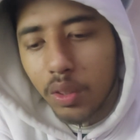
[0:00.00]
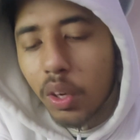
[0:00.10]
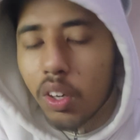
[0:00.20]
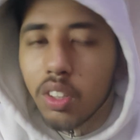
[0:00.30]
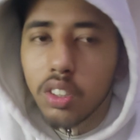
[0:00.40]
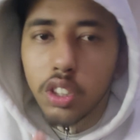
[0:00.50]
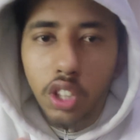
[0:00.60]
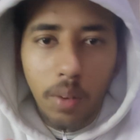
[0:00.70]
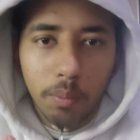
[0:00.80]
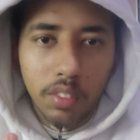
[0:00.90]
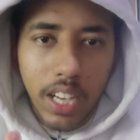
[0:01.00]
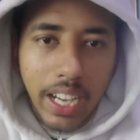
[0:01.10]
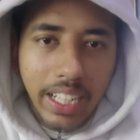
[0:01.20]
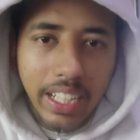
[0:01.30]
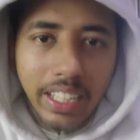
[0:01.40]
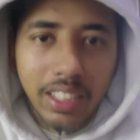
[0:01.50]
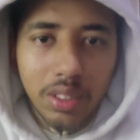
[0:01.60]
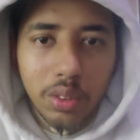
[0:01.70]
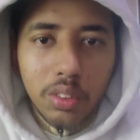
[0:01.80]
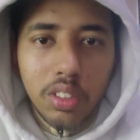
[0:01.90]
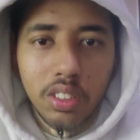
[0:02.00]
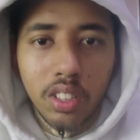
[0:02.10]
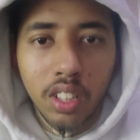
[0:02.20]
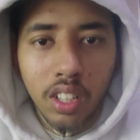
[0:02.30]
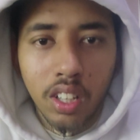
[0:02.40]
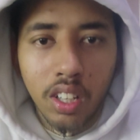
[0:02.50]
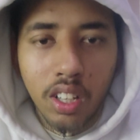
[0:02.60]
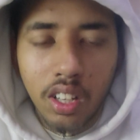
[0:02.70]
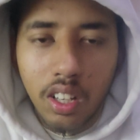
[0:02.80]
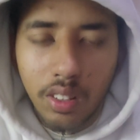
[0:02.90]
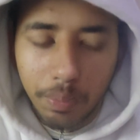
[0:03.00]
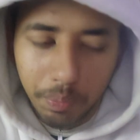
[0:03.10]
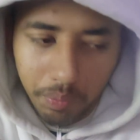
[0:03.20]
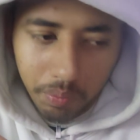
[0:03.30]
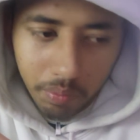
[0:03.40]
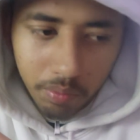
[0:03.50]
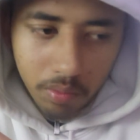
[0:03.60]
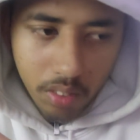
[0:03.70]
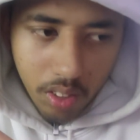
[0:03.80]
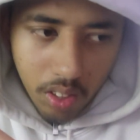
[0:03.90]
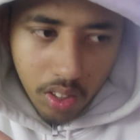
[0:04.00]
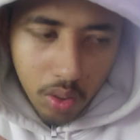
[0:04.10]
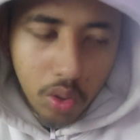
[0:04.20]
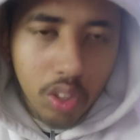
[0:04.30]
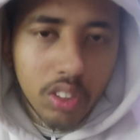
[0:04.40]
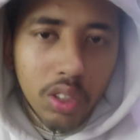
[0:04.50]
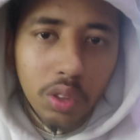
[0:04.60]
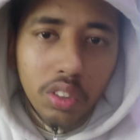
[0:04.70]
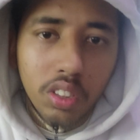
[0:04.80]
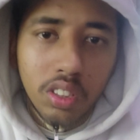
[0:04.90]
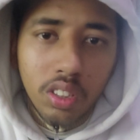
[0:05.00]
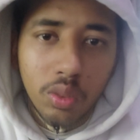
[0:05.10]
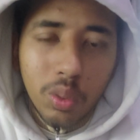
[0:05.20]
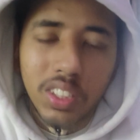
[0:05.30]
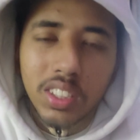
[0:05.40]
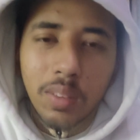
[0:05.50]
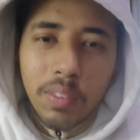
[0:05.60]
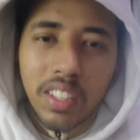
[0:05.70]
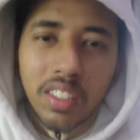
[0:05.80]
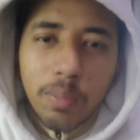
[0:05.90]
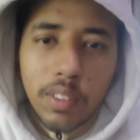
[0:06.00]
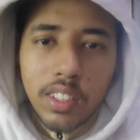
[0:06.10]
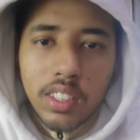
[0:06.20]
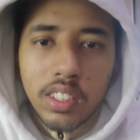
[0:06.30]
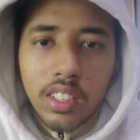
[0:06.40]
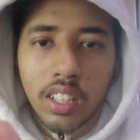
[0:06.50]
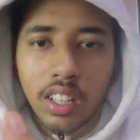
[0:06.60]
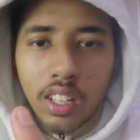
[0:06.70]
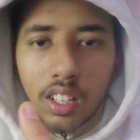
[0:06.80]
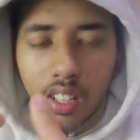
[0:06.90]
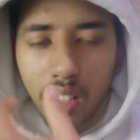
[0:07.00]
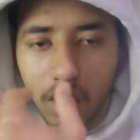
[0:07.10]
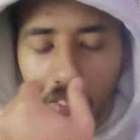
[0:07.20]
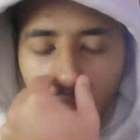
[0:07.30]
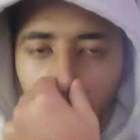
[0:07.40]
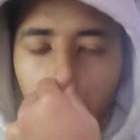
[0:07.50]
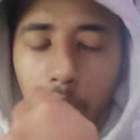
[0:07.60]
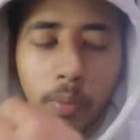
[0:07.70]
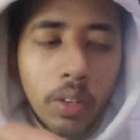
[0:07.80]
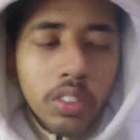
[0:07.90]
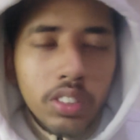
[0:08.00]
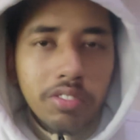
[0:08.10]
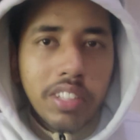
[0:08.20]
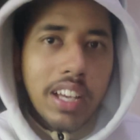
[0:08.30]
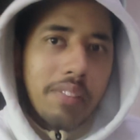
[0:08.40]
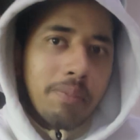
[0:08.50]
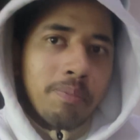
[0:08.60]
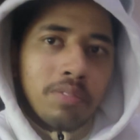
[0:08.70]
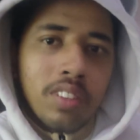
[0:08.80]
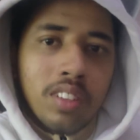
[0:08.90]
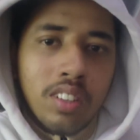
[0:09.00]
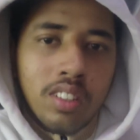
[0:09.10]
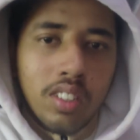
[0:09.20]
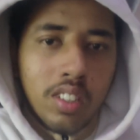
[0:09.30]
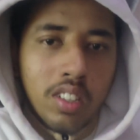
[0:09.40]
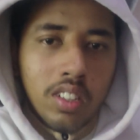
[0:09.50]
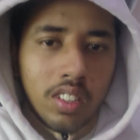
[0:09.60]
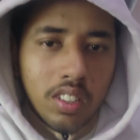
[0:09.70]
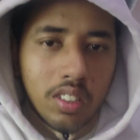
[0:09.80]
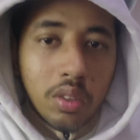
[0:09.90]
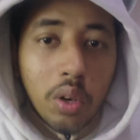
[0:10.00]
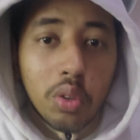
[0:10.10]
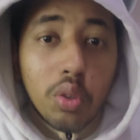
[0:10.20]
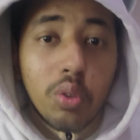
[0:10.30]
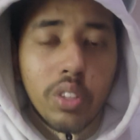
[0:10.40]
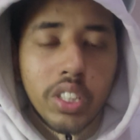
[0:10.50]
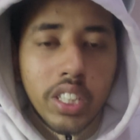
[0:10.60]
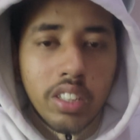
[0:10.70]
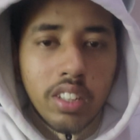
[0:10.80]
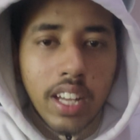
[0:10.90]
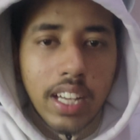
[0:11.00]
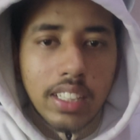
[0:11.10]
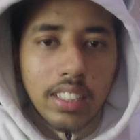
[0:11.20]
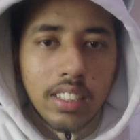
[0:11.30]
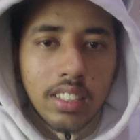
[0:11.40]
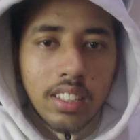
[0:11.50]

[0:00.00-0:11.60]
Don't jump directly into the uh, conclusion when something repeats few amounts of time. Don't overgeneralize.